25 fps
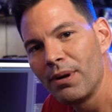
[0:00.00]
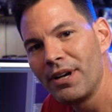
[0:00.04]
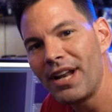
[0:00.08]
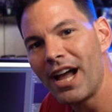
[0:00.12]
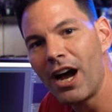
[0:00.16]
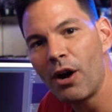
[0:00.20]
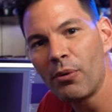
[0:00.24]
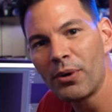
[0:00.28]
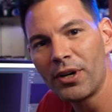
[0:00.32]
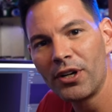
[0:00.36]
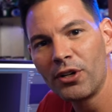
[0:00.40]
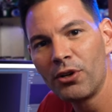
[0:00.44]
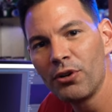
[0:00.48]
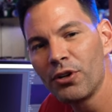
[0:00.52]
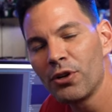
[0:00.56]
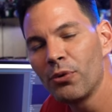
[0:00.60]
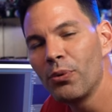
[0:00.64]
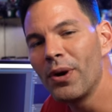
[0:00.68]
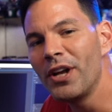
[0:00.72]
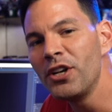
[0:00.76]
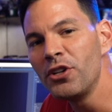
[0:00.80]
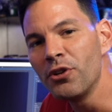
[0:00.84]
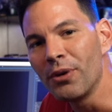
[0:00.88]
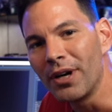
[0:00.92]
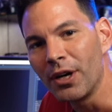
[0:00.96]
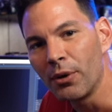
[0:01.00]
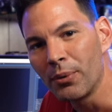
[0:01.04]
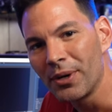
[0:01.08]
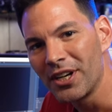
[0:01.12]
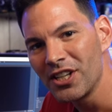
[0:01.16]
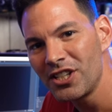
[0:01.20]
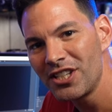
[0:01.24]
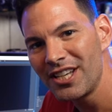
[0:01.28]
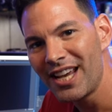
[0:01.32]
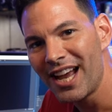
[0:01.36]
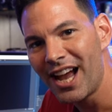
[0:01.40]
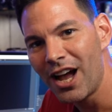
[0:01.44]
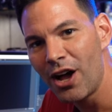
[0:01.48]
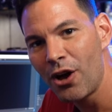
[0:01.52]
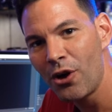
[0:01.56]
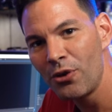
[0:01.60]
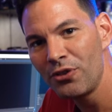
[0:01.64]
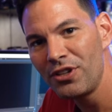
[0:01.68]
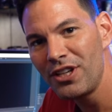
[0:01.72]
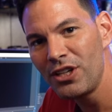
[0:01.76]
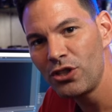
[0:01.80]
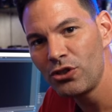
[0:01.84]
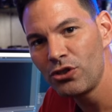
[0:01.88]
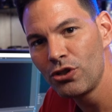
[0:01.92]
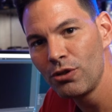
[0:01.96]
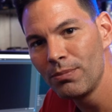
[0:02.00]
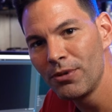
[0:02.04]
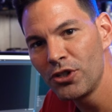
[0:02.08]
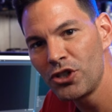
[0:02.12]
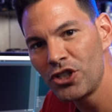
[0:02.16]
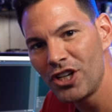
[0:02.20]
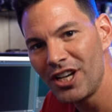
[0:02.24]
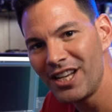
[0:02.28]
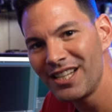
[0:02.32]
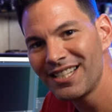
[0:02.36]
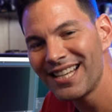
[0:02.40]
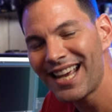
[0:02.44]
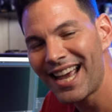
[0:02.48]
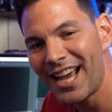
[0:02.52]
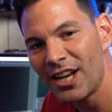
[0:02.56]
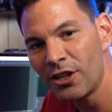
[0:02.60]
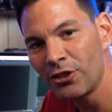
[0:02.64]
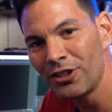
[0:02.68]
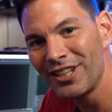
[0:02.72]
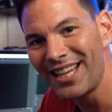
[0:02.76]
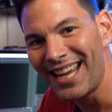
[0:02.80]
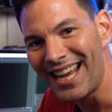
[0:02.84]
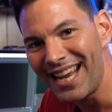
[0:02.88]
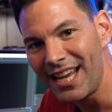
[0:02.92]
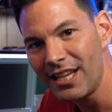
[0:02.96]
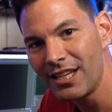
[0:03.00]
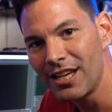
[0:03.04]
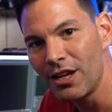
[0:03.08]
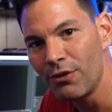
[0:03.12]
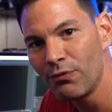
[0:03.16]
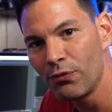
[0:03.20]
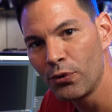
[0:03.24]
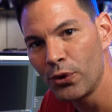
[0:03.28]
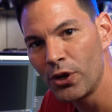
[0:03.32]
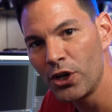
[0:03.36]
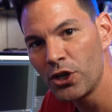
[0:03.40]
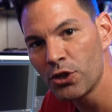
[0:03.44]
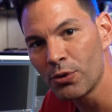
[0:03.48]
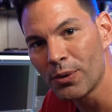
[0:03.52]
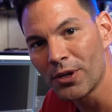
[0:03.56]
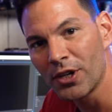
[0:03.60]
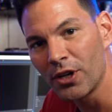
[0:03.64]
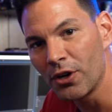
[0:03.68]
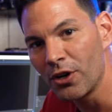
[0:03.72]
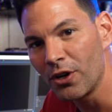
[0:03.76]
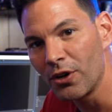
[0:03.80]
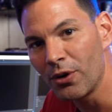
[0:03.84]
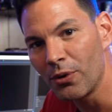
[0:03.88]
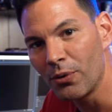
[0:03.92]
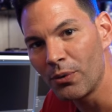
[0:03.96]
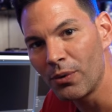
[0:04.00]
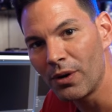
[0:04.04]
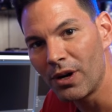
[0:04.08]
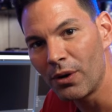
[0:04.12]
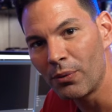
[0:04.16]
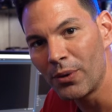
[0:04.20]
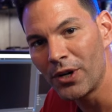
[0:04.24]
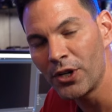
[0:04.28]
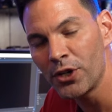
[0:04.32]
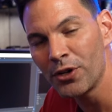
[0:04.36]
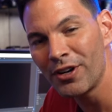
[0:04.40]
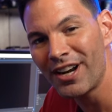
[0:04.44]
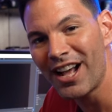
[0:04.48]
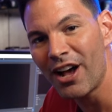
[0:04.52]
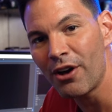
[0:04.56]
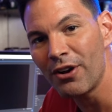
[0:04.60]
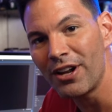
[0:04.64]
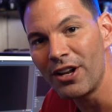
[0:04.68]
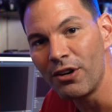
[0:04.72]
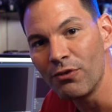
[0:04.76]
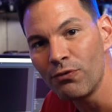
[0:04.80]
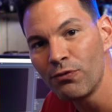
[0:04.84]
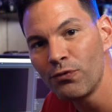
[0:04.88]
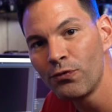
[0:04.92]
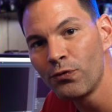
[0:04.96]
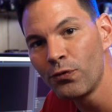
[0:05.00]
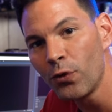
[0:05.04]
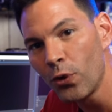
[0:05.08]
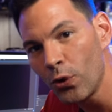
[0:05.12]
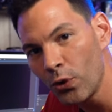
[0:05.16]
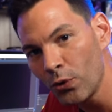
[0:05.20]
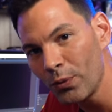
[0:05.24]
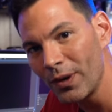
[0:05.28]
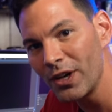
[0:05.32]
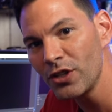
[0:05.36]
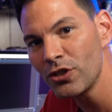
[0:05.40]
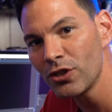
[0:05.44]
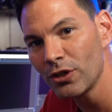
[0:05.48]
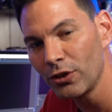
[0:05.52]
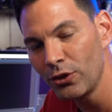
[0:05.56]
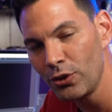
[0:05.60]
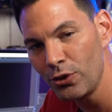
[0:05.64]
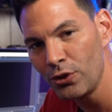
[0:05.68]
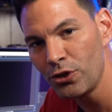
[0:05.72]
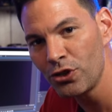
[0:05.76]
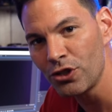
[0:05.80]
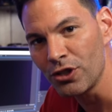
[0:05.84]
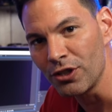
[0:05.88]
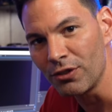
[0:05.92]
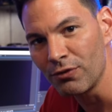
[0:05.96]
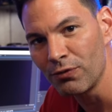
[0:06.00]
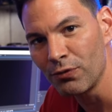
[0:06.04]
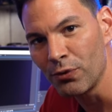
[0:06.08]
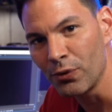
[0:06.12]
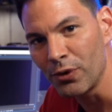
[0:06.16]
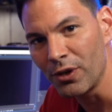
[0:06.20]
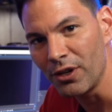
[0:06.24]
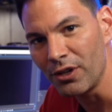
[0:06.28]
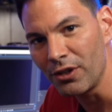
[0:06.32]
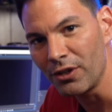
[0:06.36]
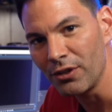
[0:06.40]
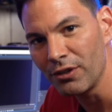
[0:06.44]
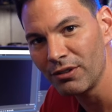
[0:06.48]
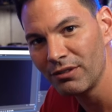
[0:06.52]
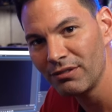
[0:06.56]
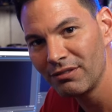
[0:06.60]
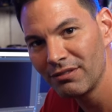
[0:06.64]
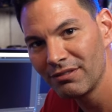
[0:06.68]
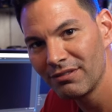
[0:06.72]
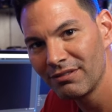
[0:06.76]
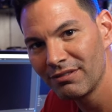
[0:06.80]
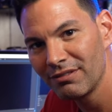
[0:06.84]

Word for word: But now we're gonna go to rendering. We're gonna see how these two machines handle the 8K footage. We're gonna render it out in full resolution for you.